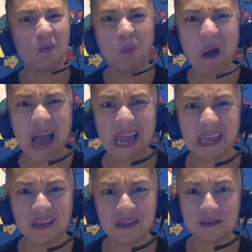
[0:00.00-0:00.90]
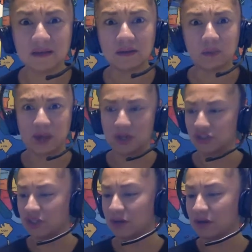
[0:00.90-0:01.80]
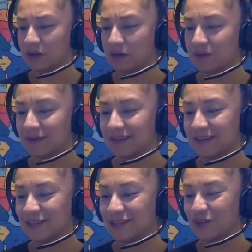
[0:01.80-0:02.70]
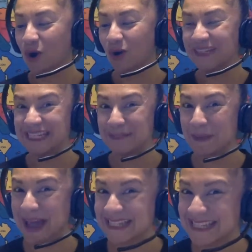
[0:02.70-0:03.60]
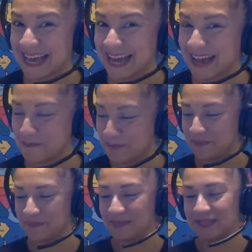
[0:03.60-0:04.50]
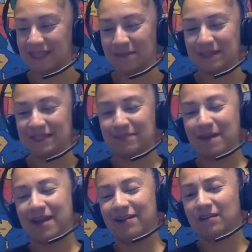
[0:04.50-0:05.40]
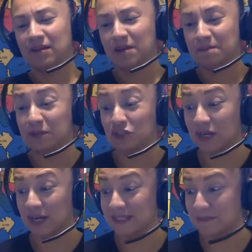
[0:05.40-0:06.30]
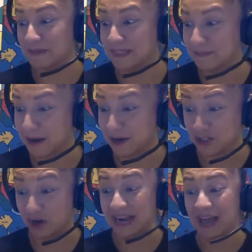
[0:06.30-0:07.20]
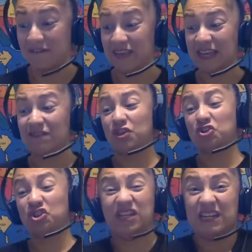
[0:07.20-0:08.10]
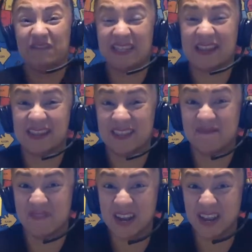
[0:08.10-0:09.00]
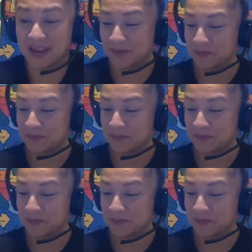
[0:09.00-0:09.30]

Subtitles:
Why? We all shouted. To hold his pants up, said Mrs. Meyer. Mr. Klutz and Mrs. Meyer started laughing even though she didn't even say anything funny.